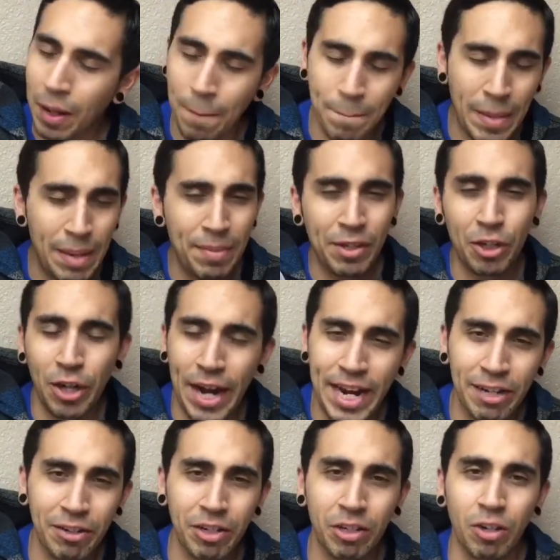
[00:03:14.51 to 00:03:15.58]
Maybe their
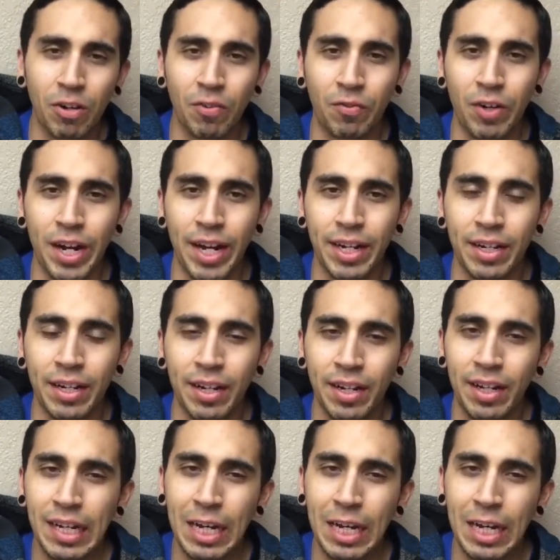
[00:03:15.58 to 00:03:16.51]
angry girlfriend